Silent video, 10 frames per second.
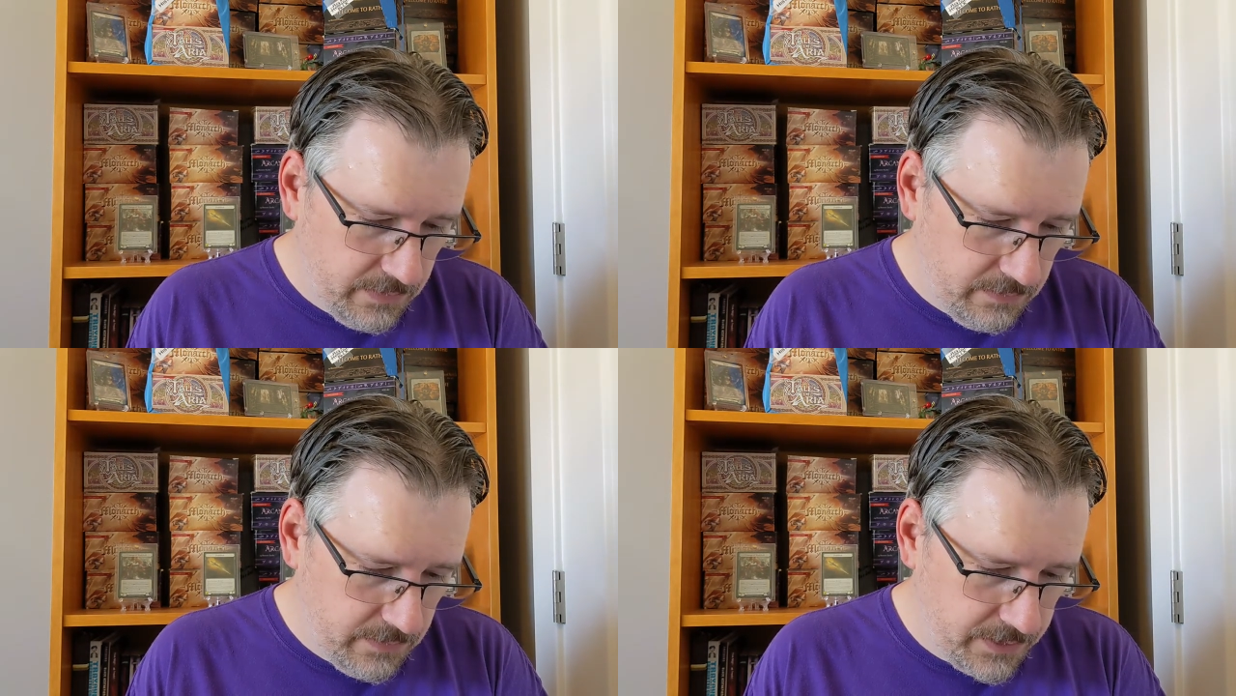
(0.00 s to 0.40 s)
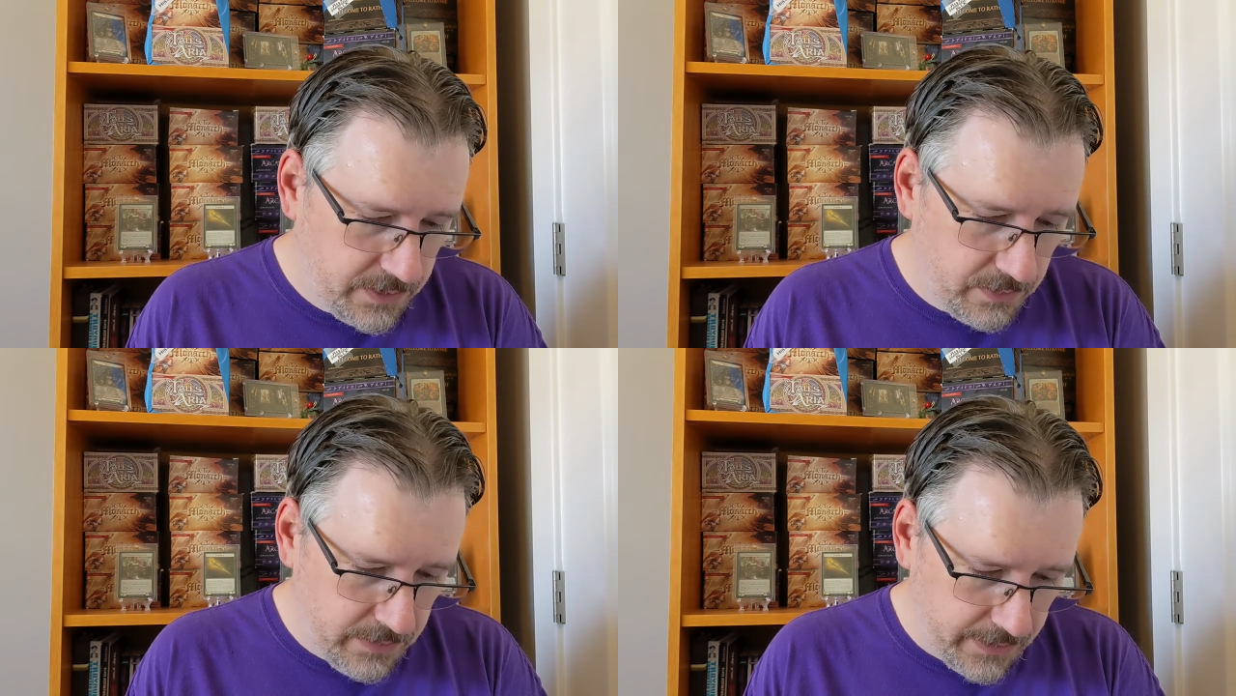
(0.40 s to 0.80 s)

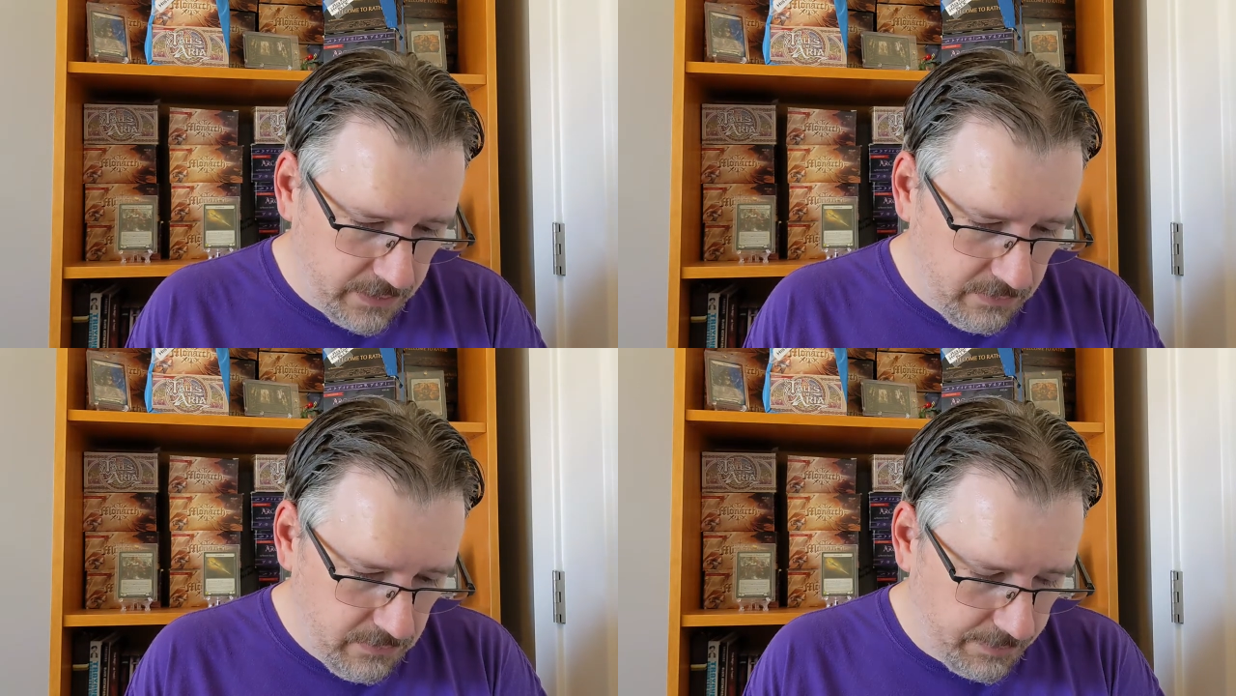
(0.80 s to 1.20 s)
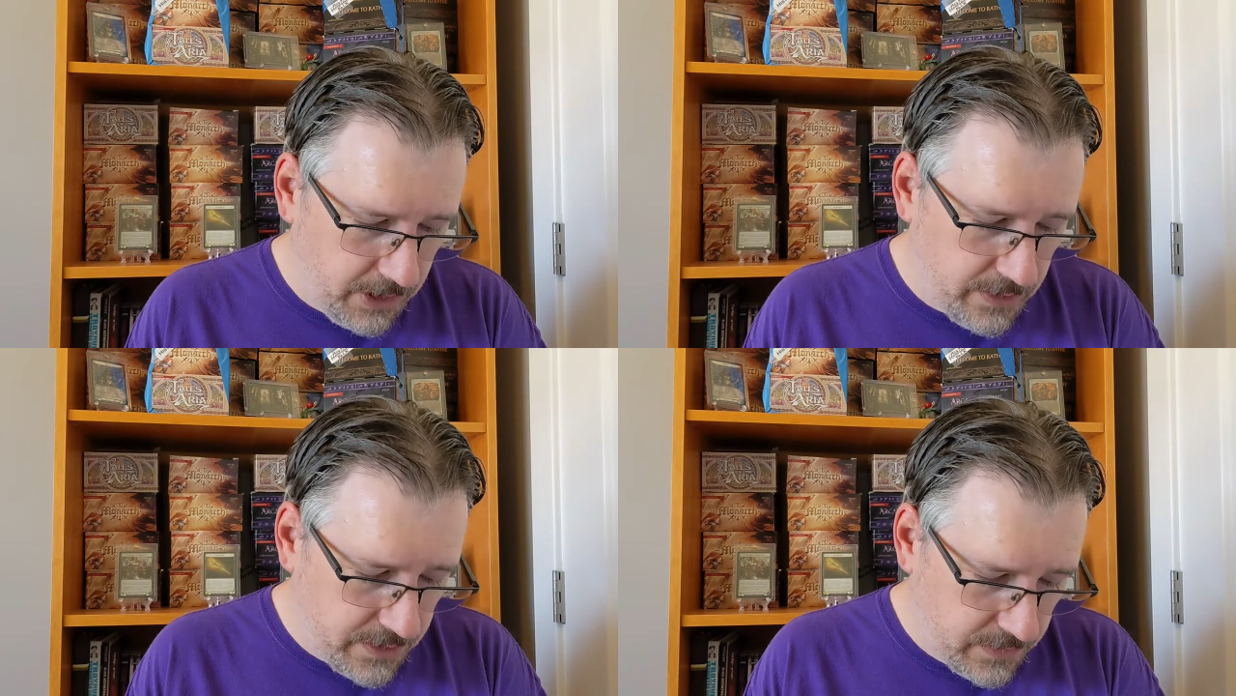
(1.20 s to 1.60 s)
Scolding, a
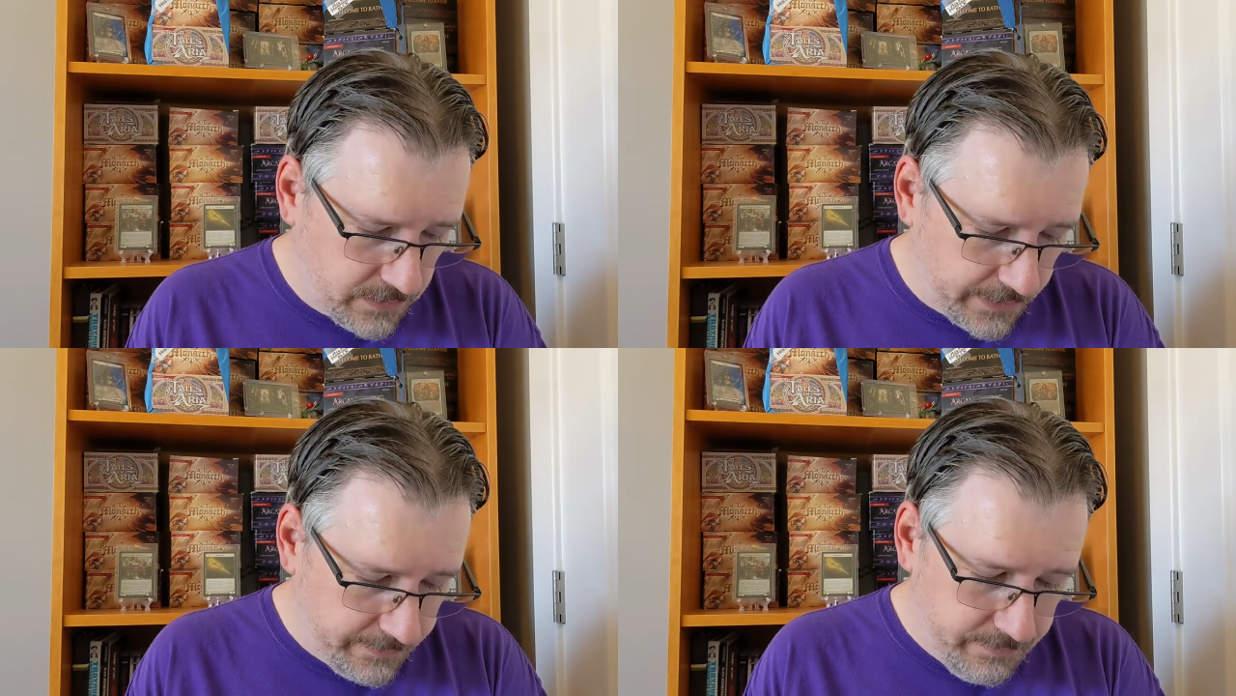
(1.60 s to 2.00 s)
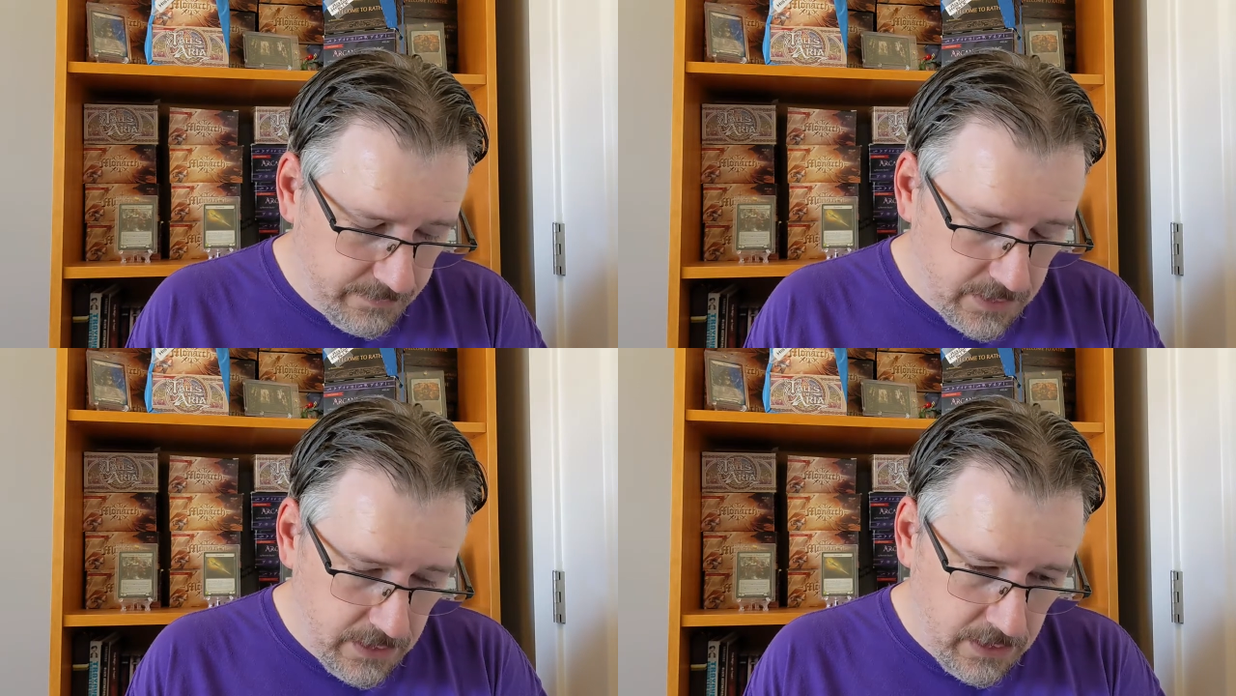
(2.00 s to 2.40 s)
Emeritus Scolding,
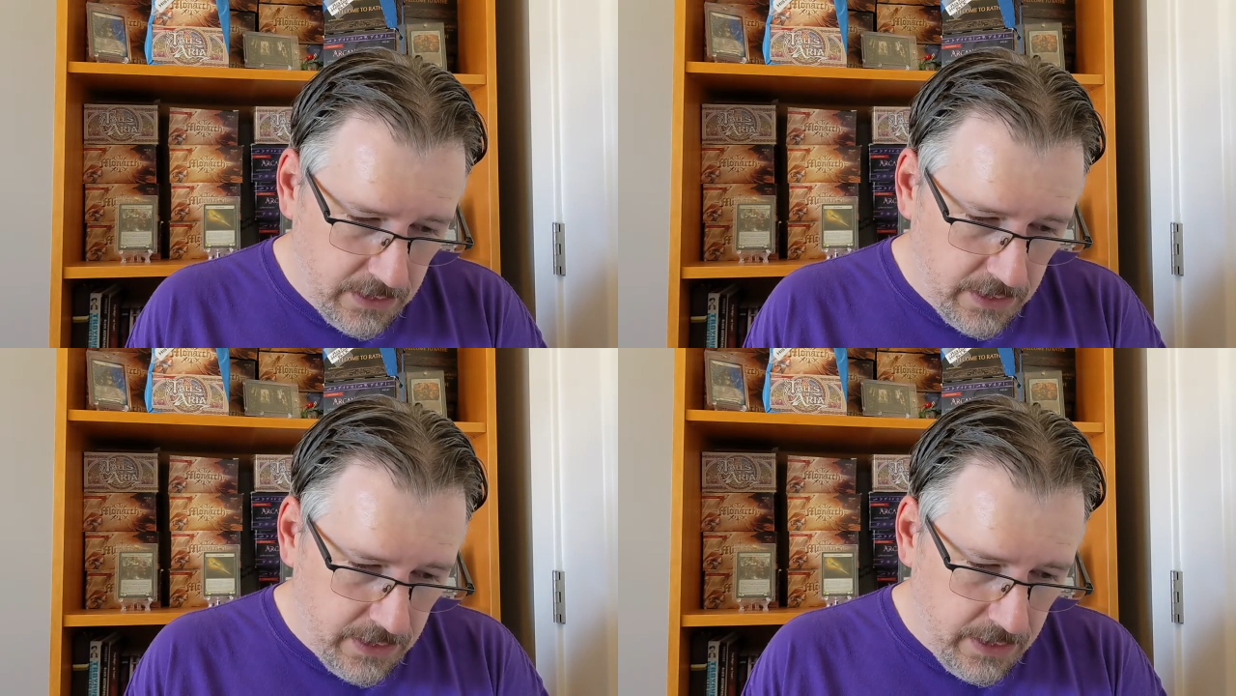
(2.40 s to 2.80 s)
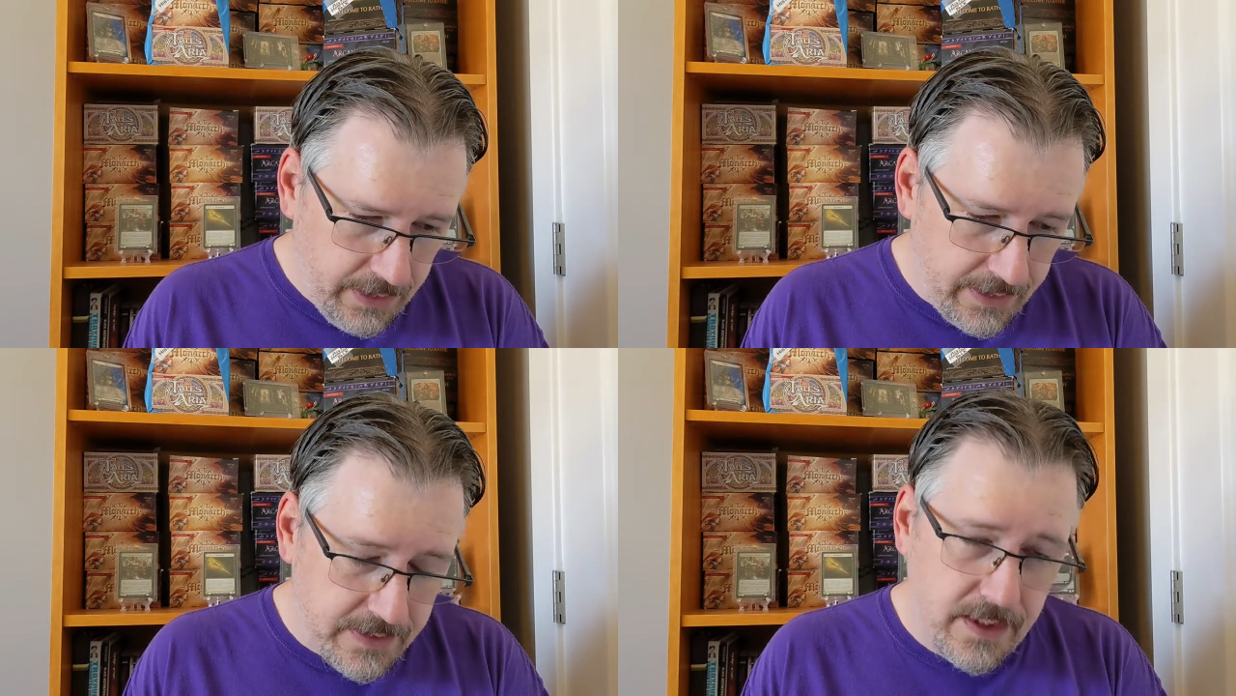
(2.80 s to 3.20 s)

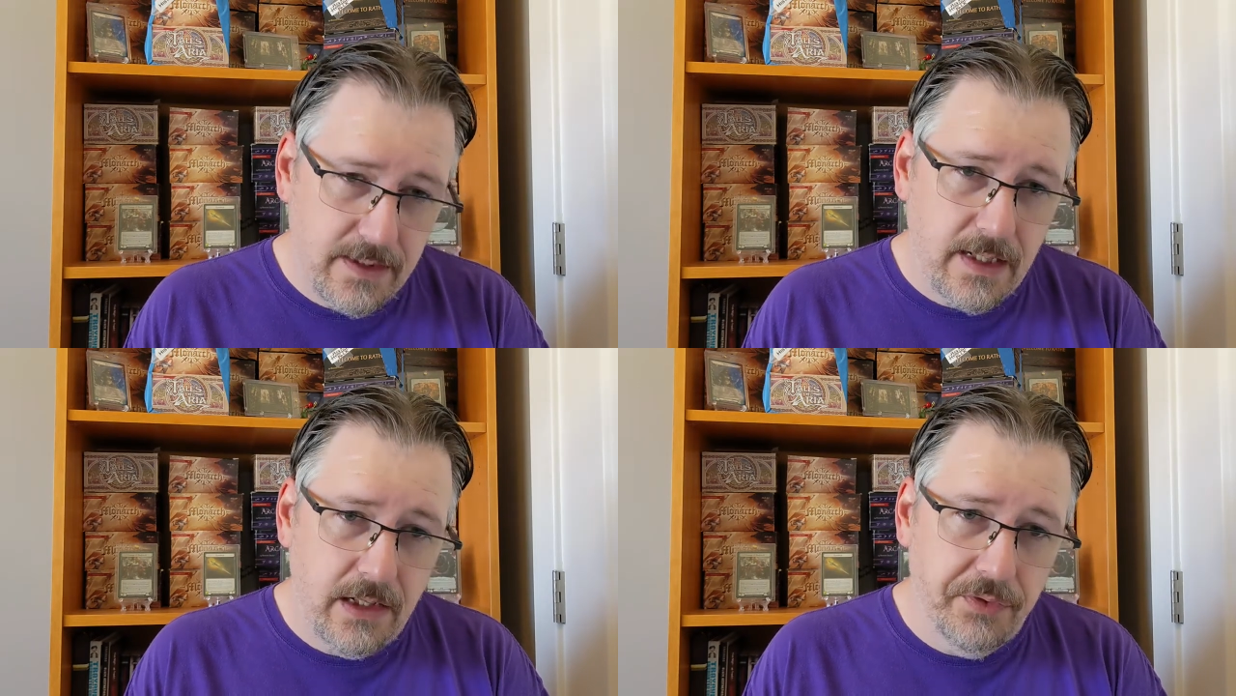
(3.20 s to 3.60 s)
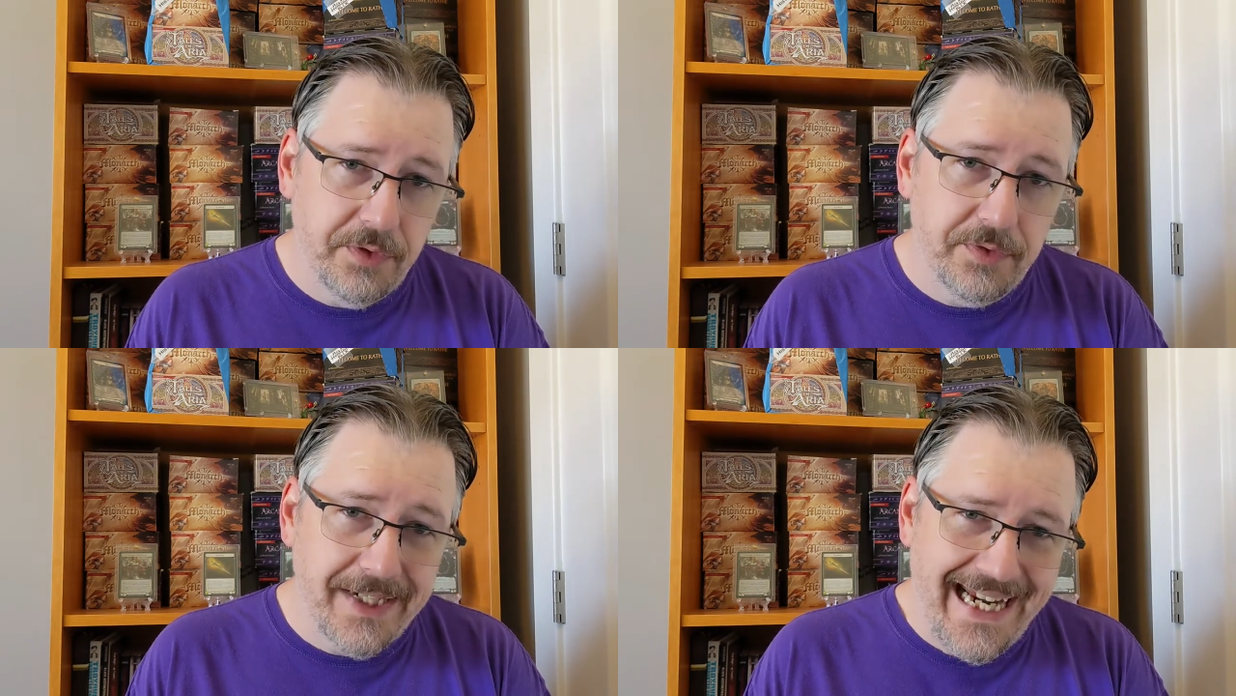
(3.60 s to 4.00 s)
and sends that over
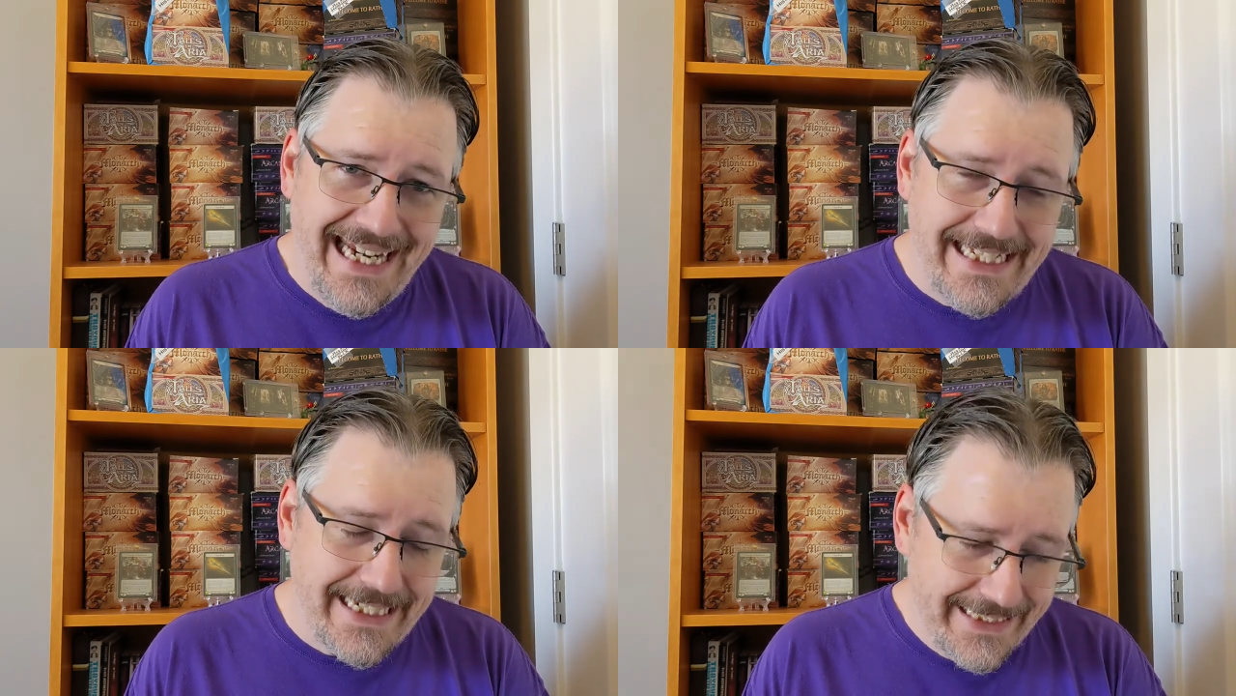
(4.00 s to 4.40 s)
for 8.